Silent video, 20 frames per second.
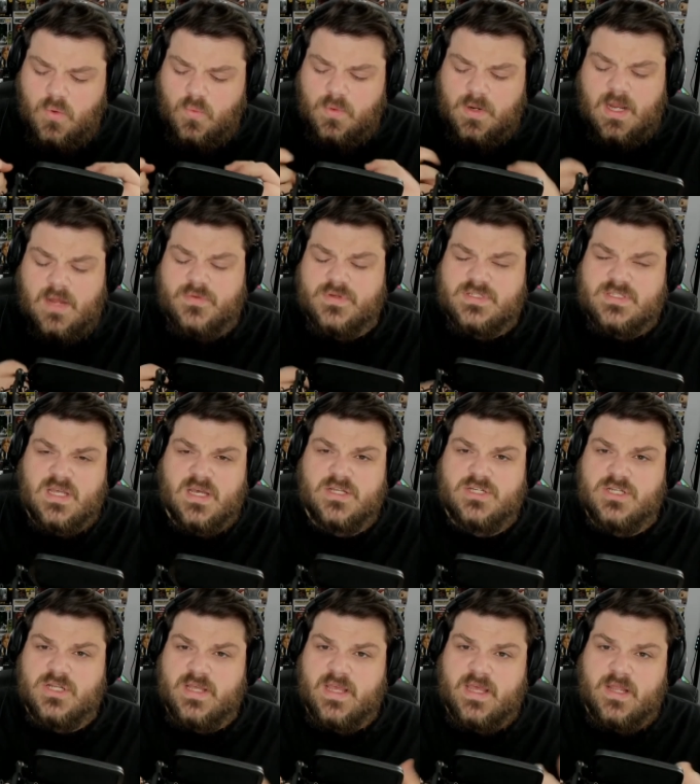When I was
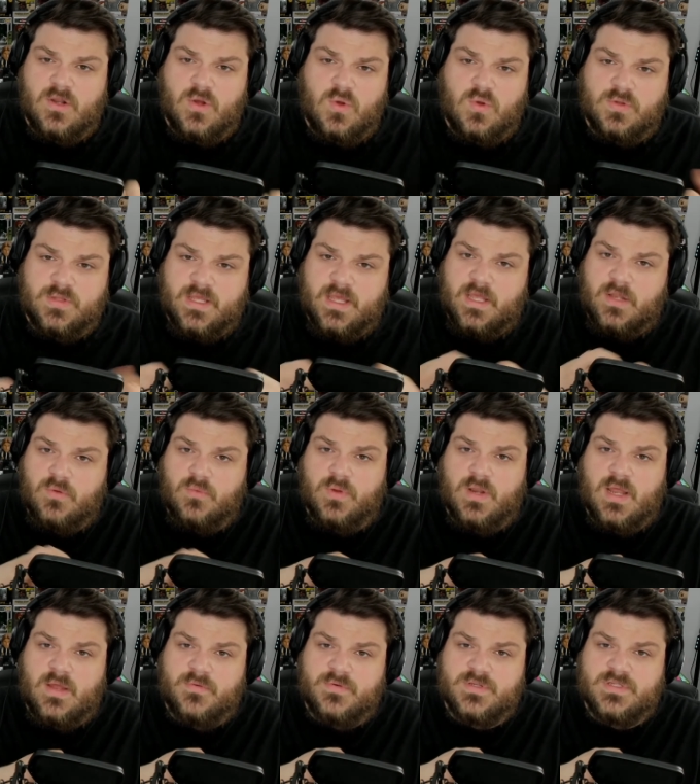touching it, holding it,
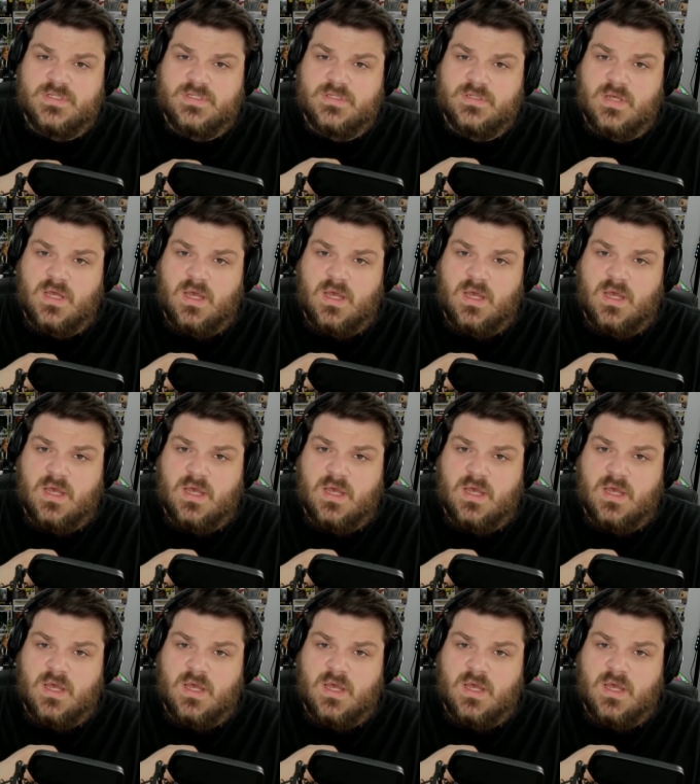when I was